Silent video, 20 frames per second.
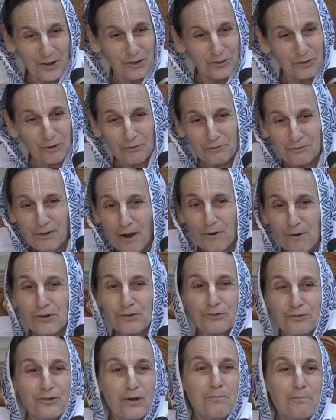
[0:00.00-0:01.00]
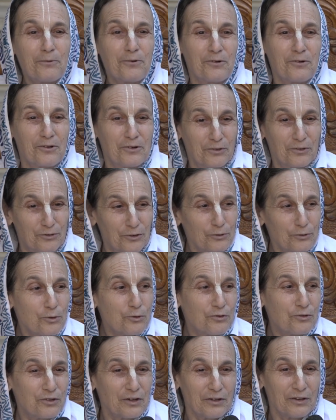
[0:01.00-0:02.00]
So very simple
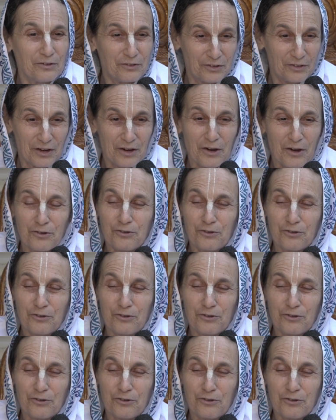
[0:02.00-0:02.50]
solutions